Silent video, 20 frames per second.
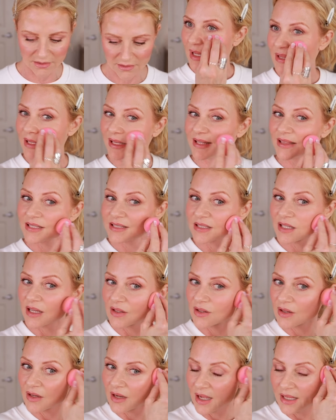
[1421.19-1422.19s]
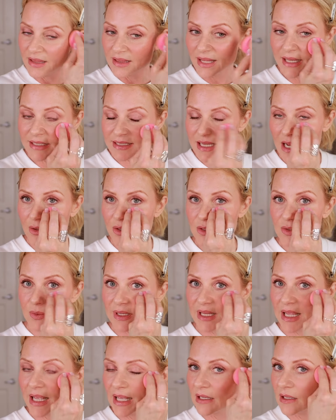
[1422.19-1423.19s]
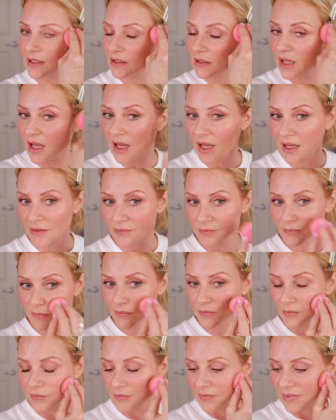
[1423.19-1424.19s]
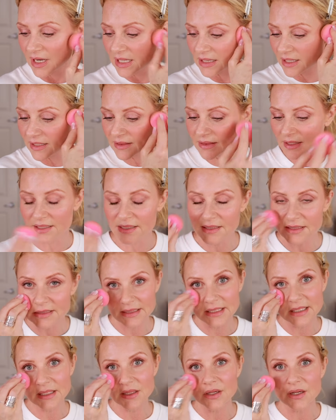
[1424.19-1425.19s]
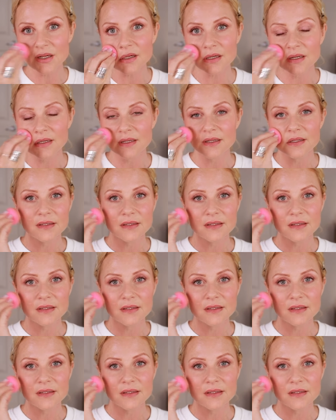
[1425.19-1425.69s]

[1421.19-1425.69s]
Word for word: I like this color. I like Tower 28 a lot. I like the concealer.